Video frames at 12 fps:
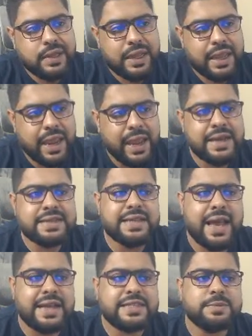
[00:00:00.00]
A is
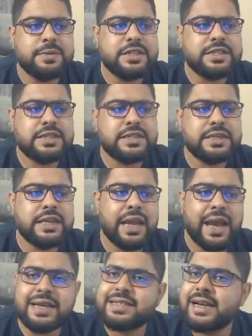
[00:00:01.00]
as much
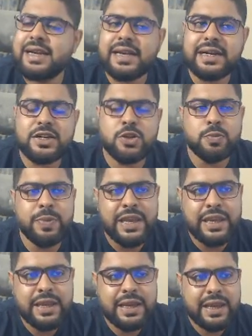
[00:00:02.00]
as elder to
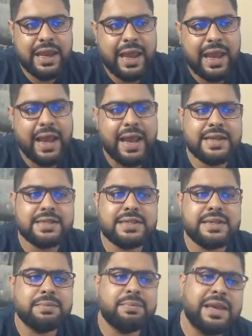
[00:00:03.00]
B as
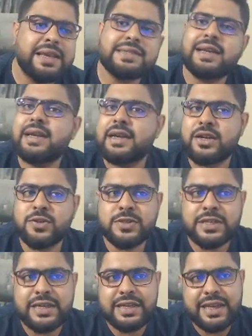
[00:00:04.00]
B is elder to C.
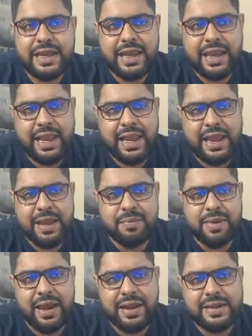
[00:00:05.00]
A
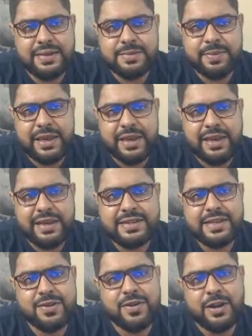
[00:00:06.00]
minus B is
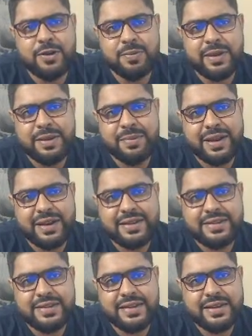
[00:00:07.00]
equal to B minus
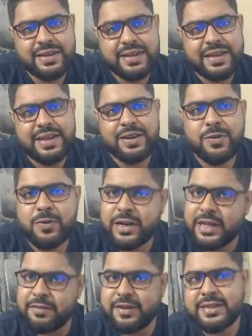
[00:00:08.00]
C.
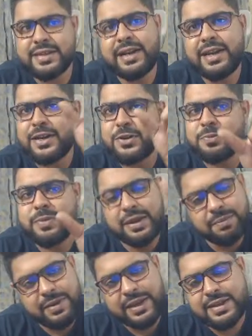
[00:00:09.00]
Whatever is elder to B,
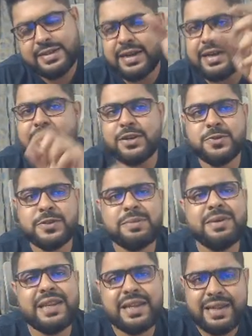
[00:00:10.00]
B is elder to C,
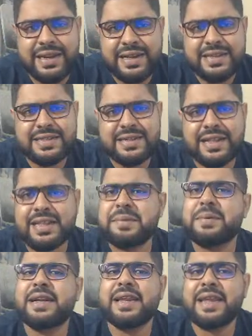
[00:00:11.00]
meaning it is nothing
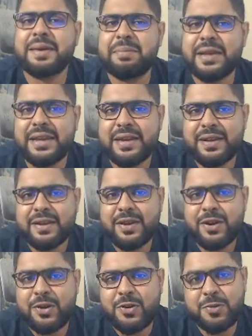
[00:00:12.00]
but an AP.
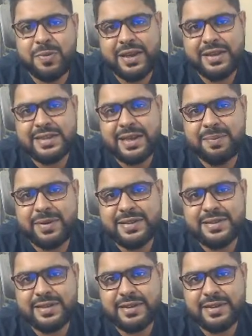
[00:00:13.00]
2B is A plus C.